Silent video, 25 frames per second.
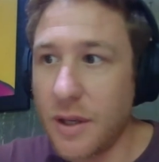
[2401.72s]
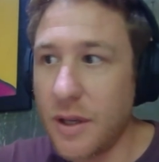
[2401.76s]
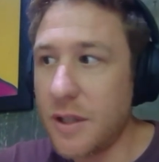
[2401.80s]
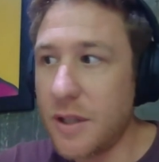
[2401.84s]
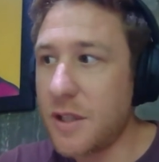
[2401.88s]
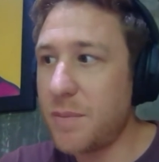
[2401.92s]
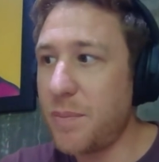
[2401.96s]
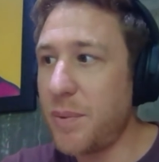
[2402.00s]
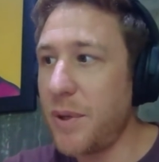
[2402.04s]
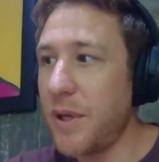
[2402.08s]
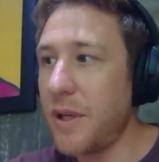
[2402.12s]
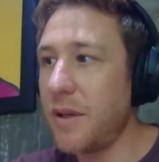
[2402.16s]

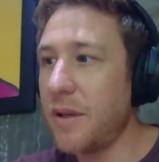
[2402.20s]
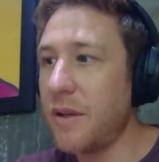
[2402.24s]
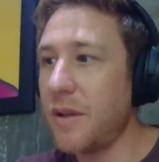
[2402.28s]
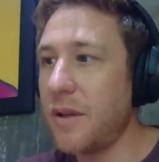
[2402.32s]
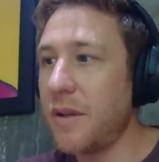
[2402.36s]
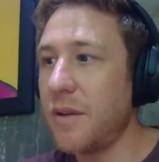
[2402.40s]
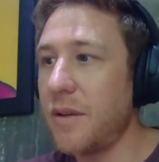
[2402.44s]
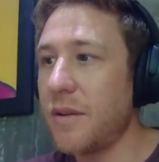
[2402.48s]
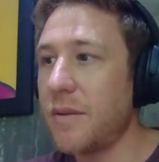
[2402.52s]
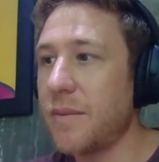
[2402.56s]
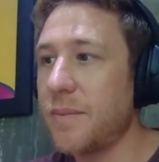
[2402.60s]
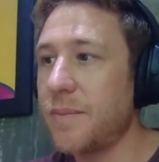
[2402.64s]
it's
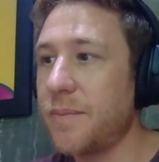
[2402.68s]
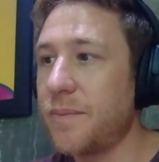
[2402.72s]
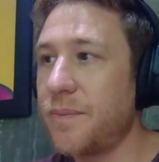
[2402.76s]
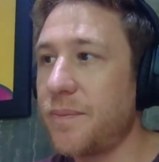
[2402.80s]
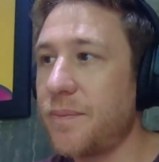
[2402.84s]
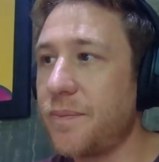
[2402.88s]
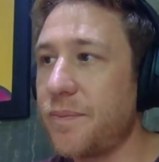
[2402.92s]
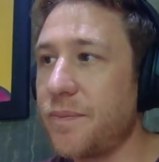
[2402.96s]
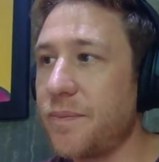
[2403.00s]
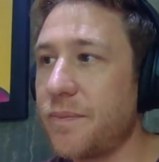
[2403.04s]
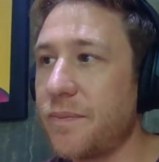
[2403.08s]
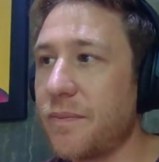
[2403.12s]
been,
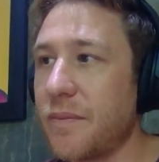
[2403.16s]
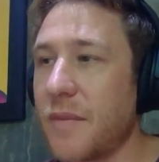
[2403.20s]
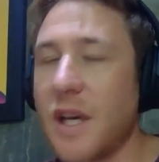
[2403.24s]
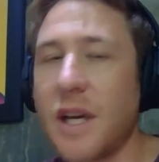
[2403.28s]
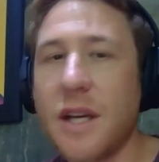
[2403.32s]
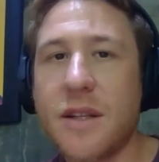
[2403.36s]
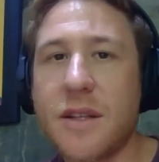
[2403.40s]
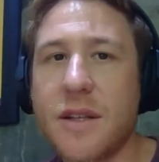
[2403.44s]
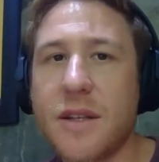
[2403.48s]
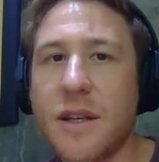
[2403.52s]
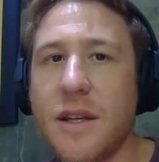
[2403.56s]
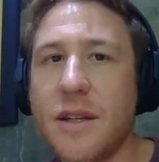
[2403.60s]

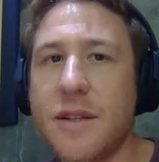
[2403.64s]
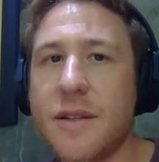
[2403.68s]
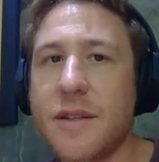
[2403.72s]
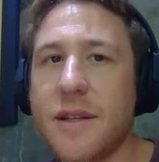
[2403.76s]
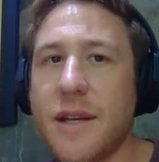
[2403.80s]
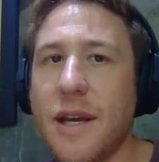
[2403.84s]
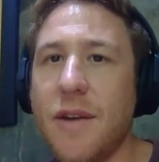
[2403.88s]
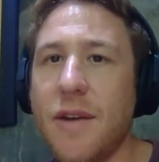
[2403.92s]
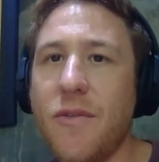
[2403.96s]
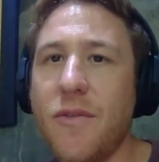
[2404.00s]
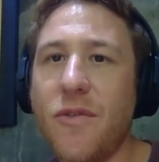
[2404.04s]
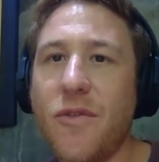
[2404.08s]
it's
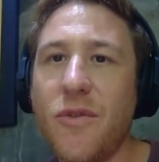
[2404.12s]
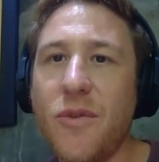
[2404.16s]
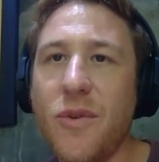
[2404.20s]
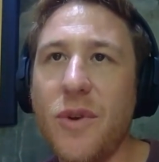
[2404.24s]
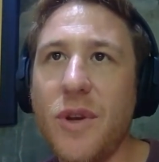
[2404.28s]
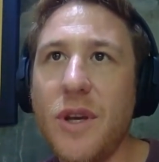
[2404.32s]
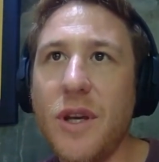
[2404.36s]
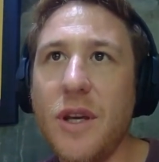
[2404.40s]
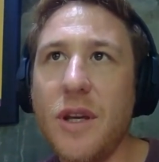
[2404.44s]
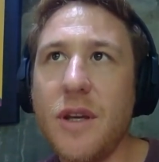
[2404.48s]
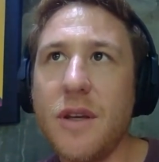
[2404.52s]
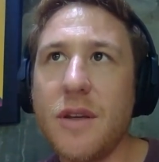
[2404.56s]

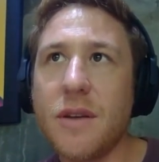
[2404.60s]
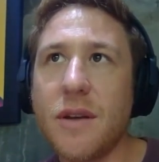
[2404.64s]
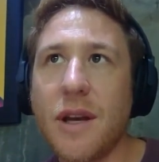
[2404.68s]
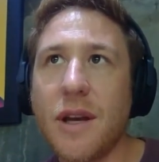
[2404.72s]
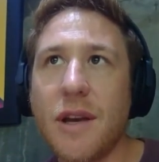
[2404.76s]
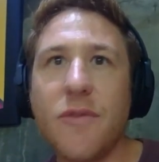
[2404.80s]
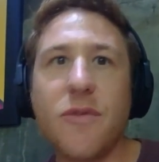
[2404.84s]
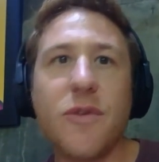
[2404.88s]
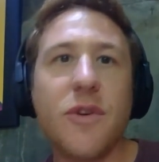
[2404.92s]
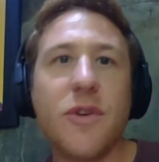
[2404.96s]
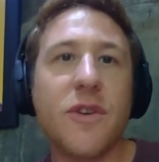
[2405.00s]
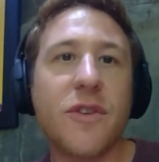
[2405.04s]
every
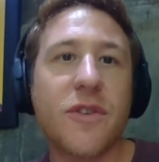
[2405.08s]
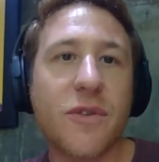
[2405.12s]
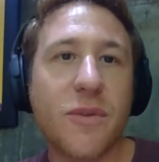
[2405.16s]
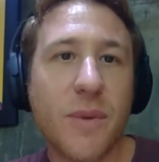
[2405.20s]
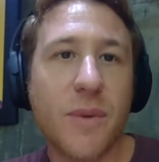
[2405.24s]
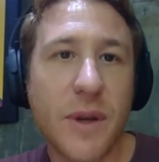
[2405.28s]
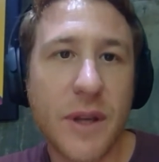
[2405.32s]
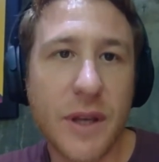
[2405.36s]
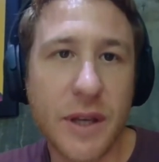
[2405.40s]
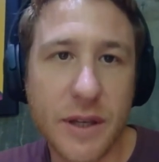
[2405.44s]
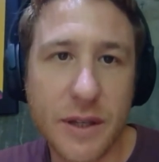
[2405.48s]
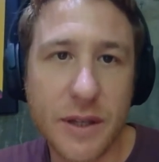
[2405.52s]
3
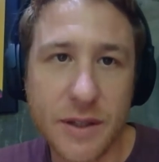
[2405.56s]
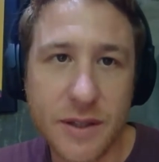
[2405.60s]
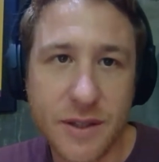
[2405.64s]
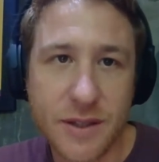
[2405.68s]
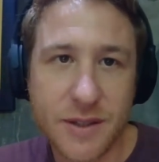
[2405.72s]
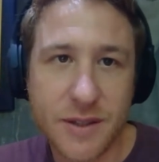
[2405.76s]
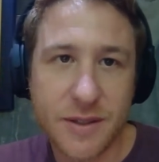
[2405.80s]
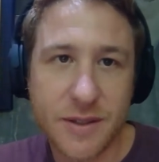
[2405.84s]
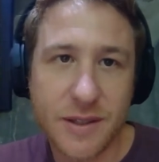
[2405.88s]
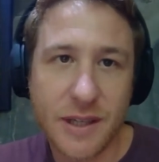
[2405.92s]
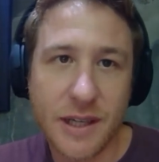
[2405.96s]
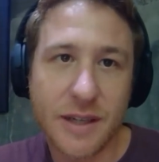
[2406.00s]

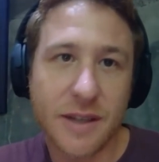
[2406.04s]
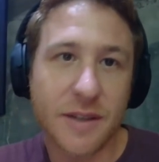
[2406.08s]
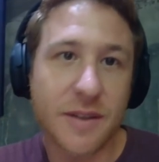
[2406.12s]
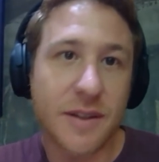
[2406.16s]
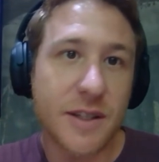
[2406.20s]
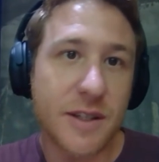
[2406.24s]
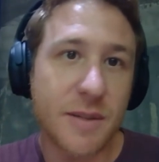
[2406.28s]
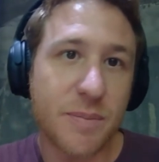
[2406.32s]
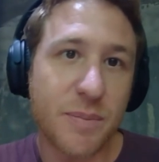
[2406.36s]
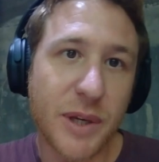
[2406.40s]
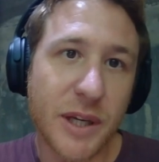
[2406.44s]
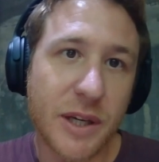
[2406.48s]
years, I got
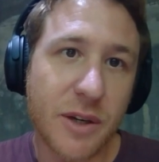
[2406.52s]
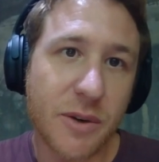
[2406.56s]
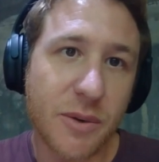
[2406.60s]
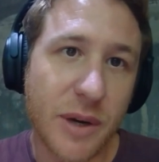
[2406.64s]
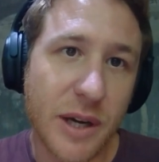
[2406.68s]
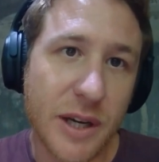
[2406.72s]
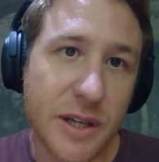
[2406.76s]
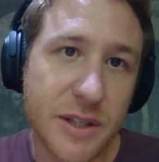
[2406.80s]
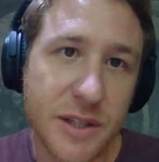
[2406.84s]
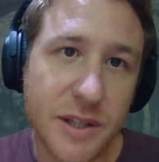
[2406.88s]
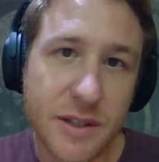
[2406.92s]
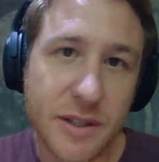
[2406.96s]
this big
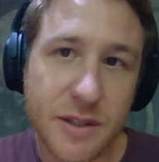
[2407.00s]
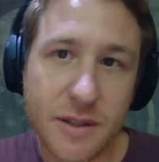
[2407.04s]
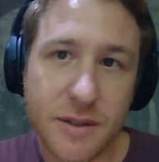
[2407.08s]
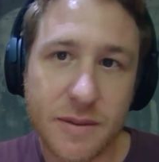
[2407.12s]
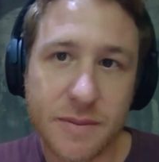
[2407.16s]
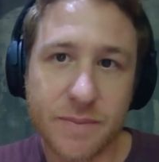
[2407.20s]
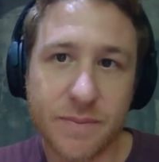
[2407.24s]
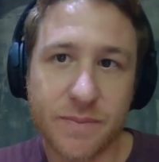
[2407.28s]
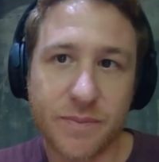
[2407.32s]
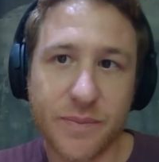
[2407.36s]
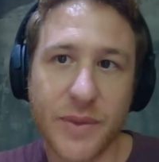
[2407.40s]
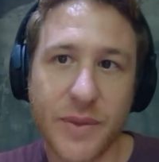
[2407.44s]
crisis.
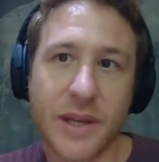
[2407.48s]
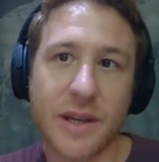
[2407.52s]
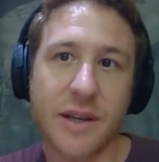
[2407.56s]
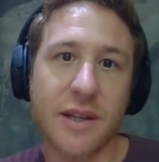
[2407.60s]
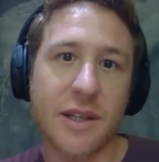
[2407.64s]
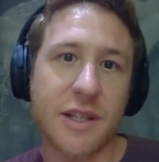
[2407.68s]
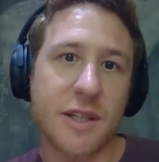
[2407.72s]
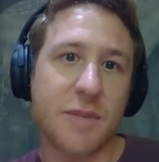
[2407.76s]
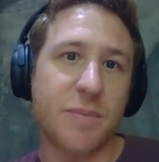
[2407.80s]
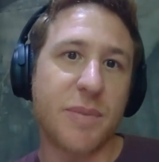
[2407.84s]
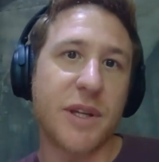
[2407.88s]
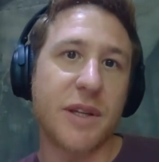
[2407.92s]
Yeah,
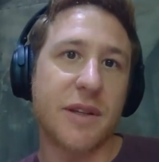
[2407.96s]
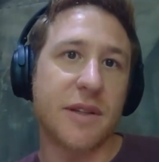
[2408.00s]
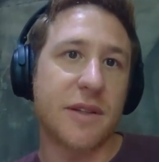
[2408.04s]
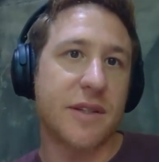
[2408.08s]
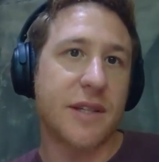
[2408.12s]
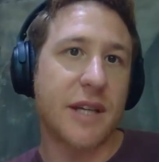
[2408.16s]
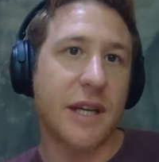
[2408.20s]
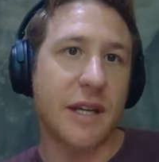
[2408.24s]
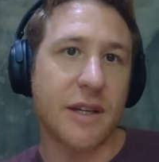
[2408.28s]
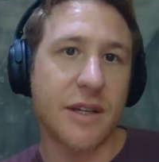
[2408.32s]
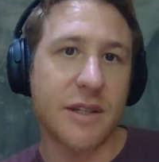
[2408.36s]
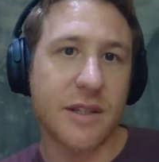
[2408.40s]
it's been
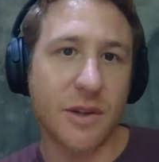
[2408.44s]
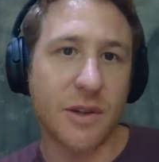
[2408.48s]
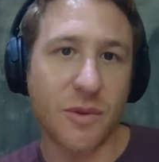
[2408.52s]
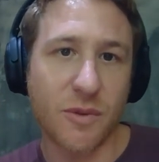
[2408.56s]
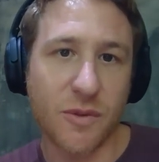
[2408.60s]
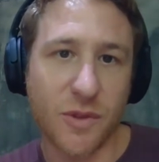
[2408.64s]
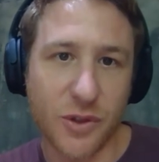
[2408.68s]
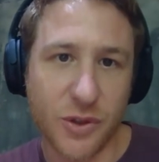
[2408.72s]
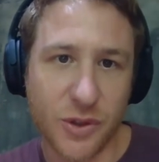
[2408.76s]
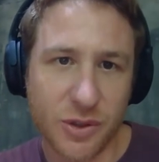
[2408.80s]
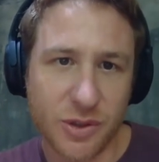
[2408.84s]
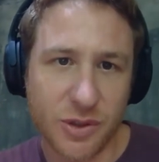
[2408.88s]
10 years I do
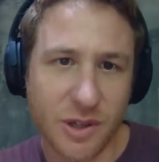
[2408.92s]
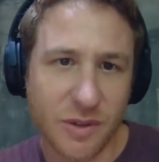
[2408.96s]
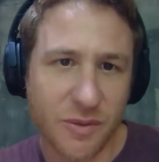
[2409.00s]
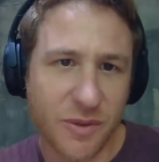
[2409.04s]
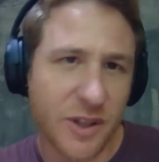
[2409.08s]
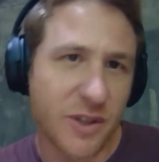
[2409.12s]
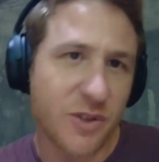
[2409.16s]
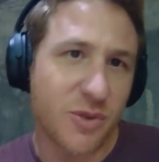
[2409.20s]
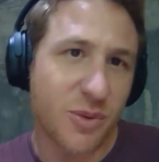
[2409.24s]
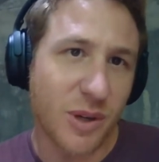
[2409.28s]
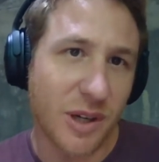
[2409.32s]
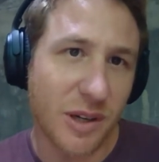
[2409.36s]
photography,
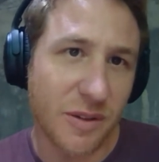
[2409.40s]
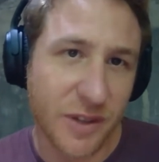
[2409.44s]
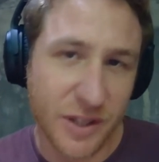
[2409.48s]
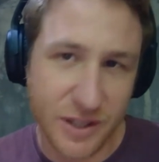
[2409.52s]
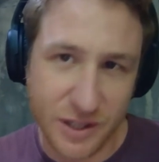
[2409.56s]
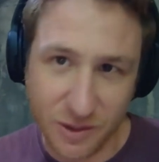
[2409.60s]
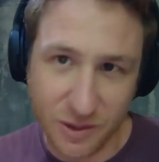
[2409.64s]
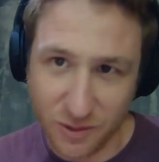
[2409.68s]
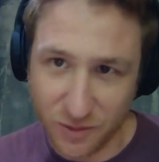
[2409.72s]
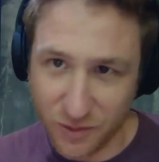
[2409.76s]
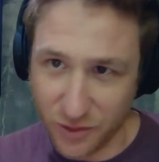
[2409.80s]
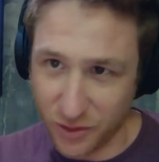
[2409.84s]
12 years I
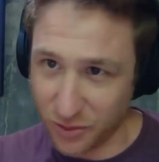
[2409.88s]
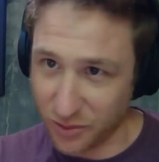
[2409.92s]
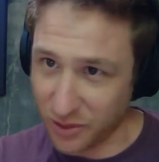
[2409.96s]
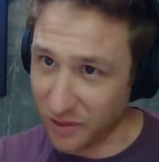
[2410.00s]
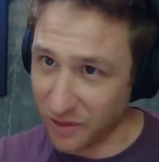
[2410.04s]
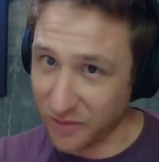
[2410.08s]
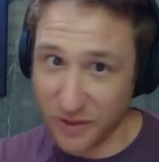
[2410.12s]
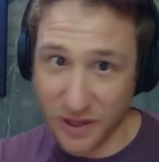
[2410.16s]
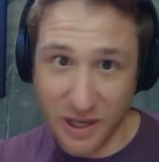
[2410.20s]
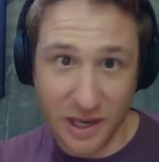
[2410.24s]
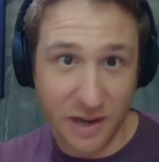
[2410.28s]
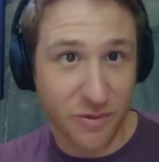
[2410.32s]
do
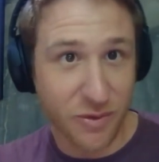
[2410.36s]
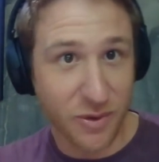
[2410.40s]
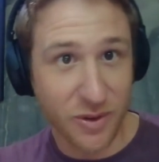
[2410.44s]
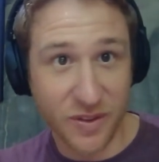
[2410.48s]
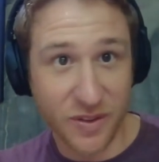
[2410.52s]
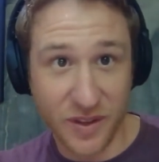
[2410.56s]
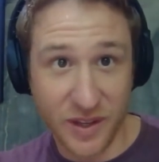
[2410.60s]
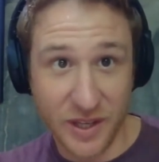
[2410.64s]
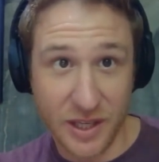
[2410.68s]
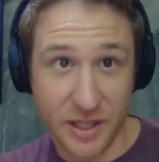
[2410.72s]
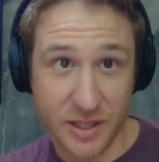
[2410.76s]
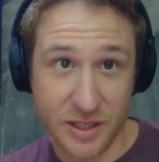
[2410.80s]
photography. Every
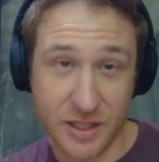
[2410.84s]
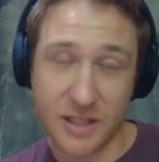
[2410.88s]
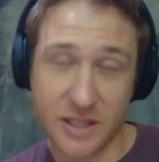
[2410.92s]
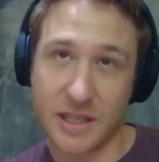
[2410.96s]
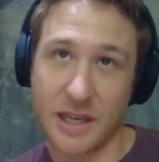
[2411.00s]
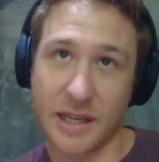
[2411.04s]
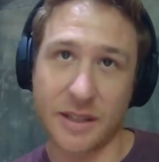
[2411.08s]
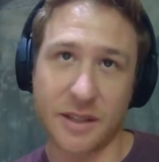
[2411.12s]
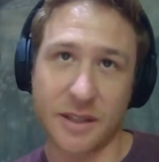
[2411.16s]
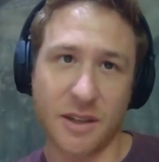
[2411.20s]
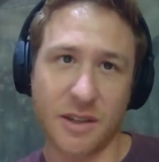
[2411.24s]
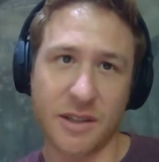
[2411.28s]
3 years is
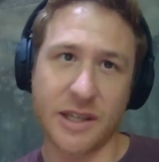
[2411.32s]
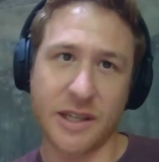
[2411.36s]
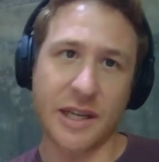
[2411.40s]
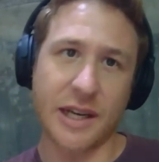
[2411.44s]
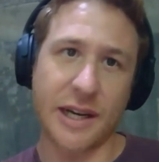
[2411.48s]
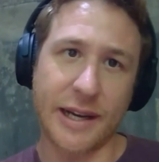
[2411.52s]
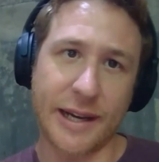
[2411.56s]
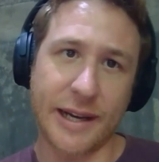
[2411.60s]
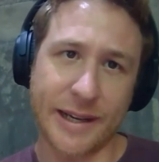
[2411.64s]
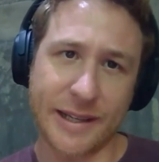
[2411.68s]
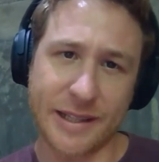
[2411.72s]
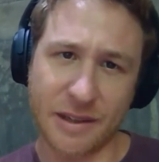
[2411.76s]
like, okay, I
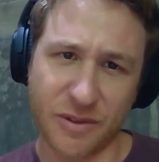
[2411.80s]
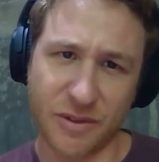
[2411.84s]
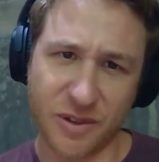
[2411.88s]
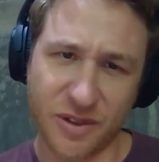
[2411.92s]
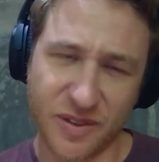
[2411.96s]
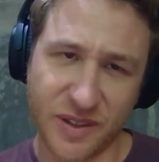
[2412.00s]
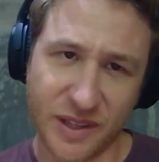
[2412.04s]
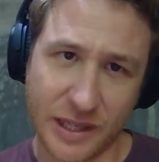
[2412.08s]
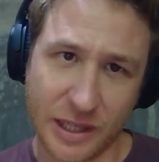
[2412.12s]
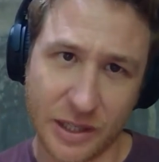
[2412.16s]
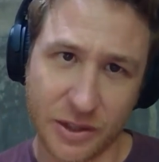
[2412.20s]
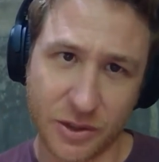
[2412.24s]
hate
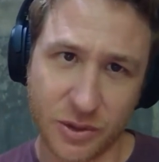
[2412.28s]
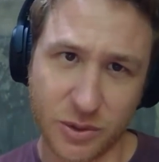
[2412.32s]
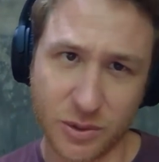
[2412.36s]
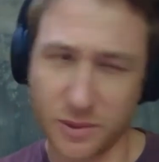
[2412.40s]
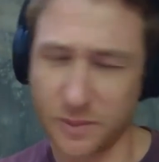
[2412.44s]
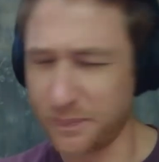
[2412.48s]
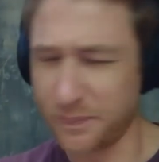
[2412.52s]
everything I do.